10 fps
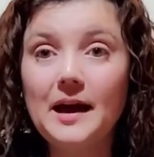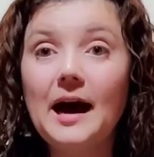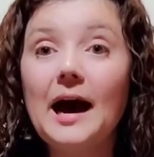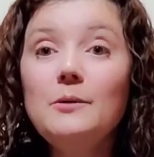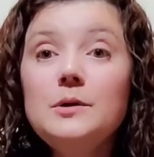
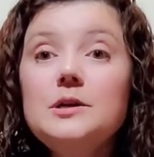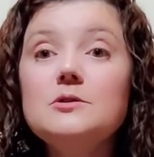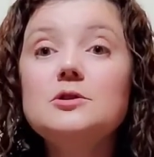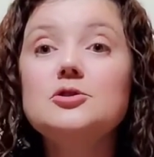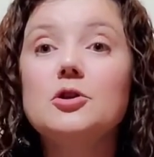I want
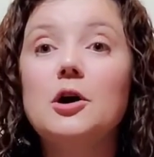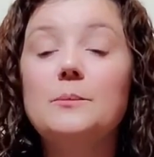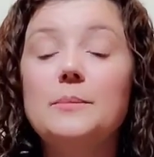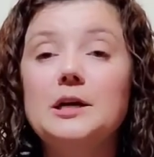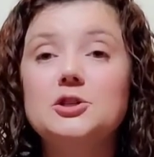you to draw a
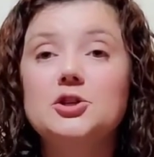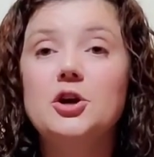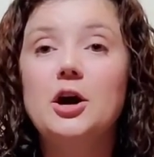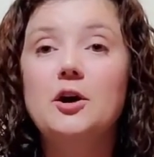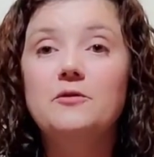
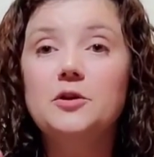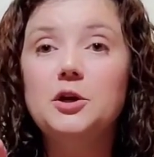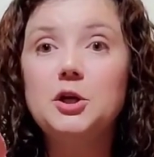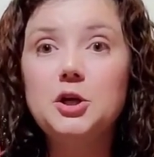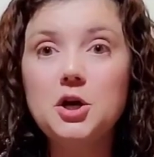picture of
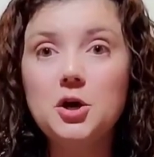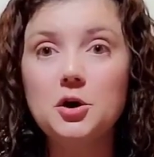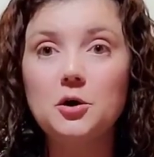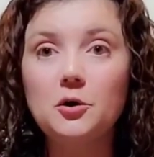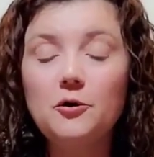
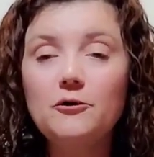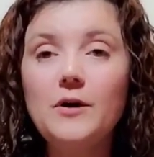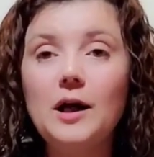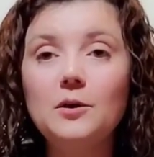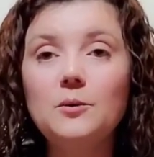you
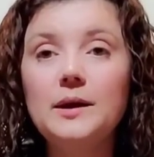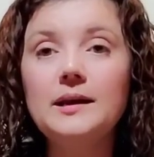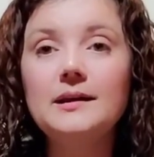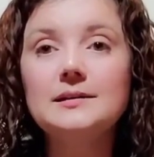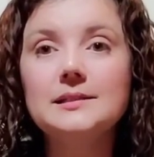
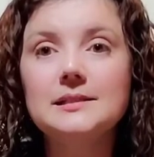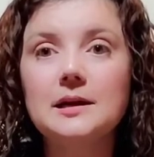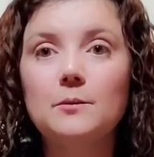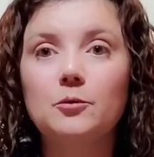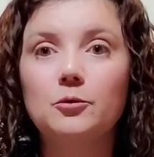following
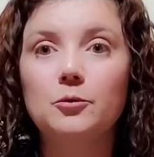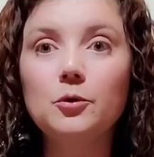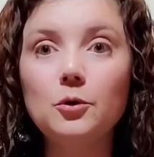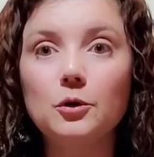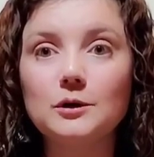some
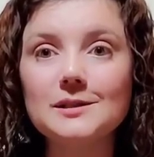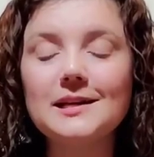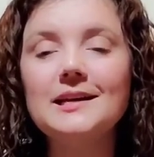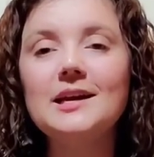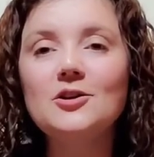rules
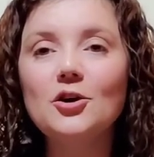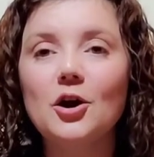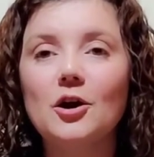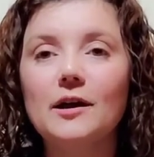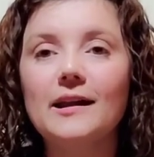in
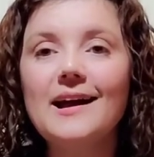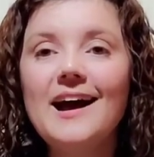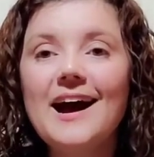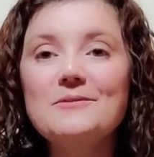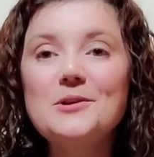kindergarten.
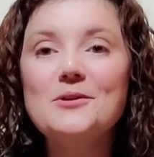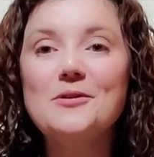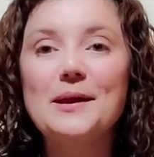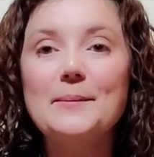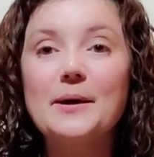I want you to
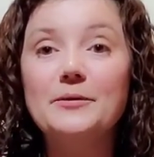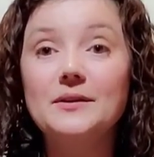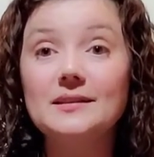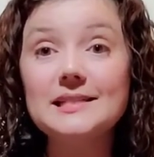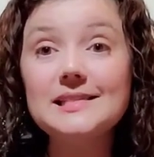think about the
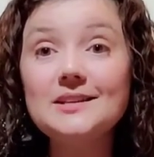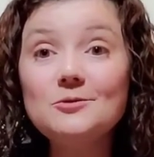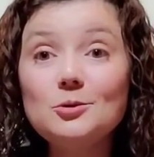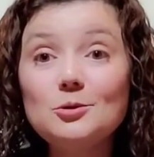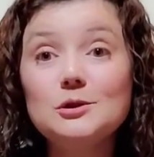listening
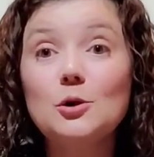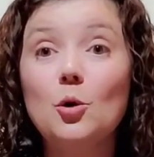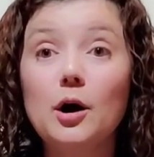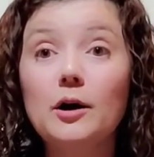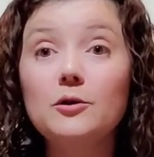rules
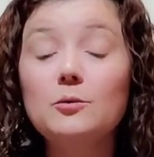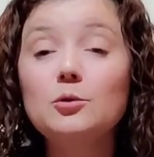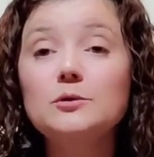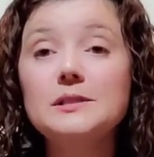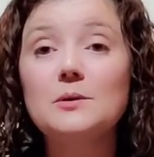or other
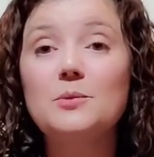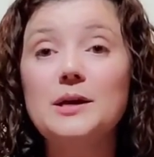rules that we